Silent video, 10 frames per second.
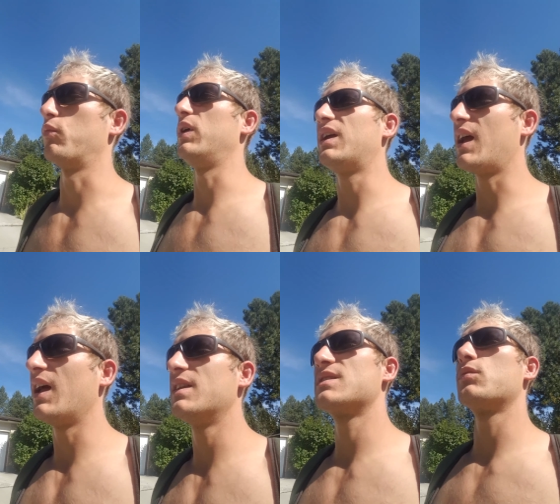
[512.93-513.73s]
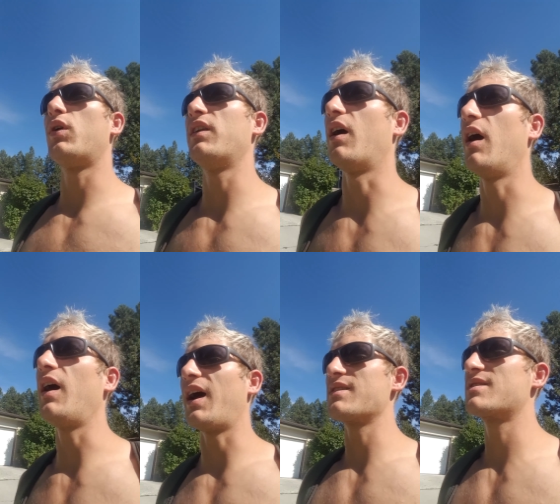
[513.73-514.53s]
weekends and
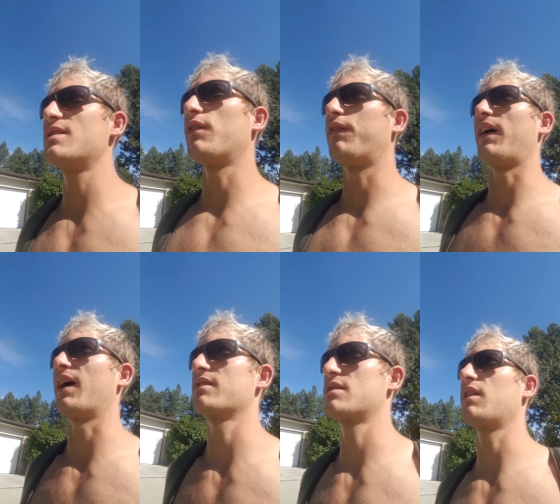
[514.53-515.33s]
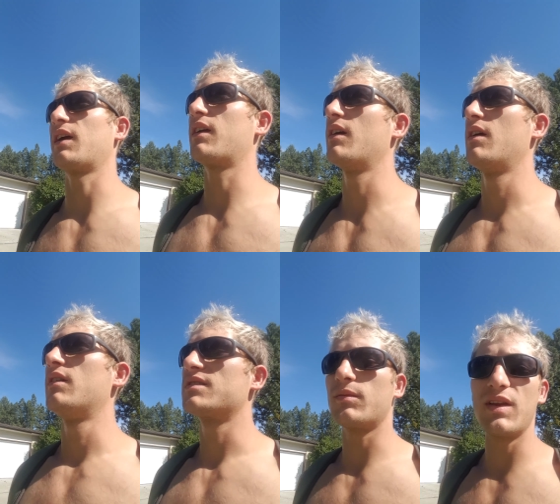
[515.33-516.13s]
whatnot, I still fast. Like,
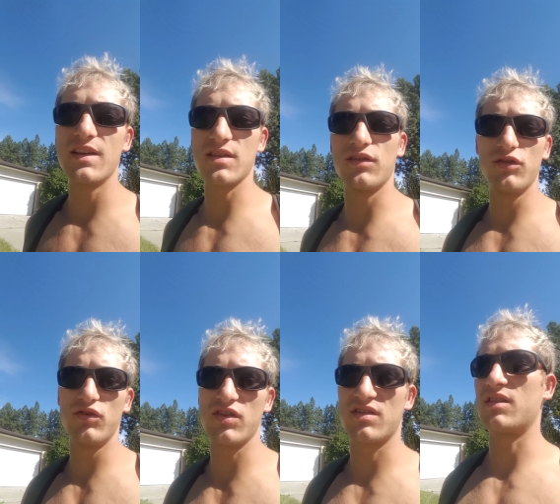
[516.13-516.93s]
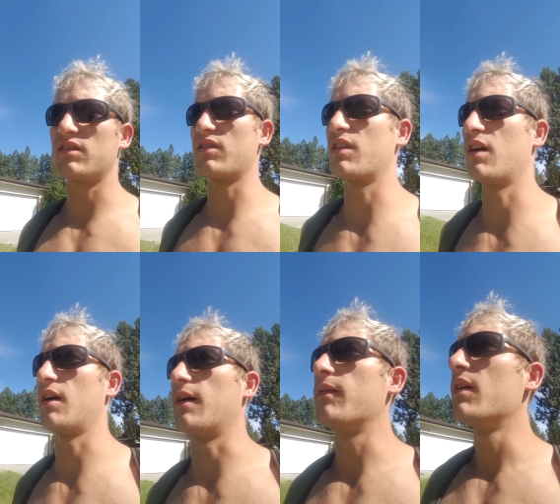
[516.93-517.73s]
some days I'll do just
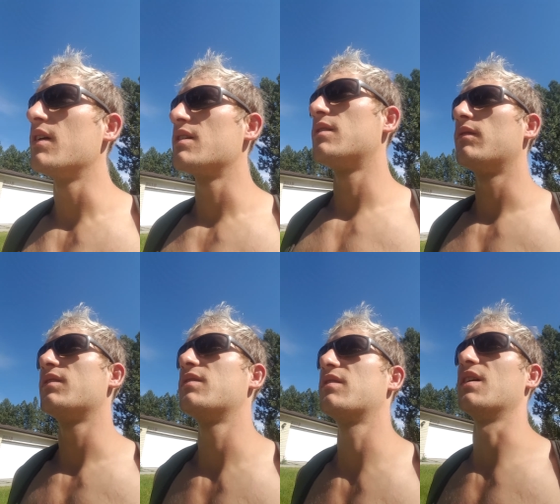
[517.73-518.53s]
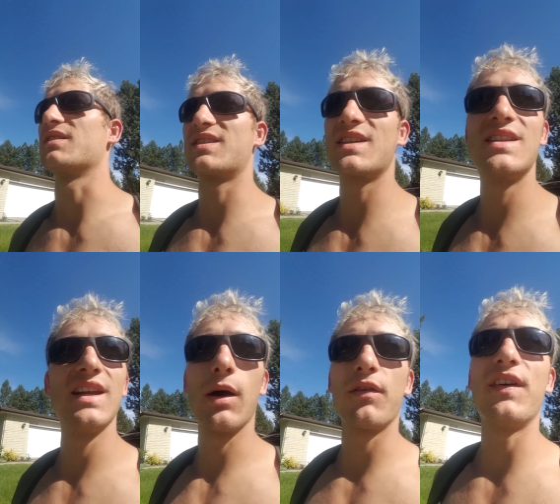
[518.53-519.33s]
the
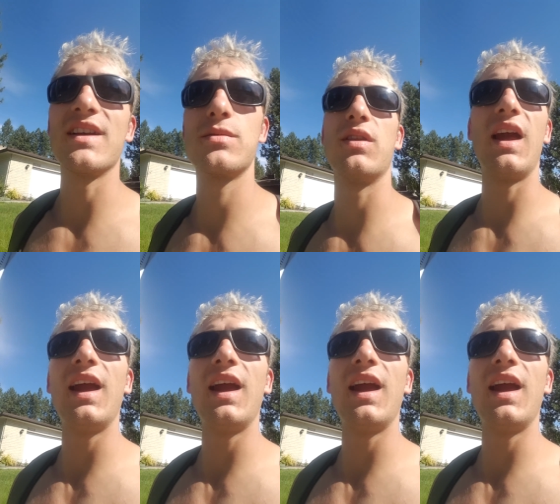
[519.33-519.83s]
16-hour fast with an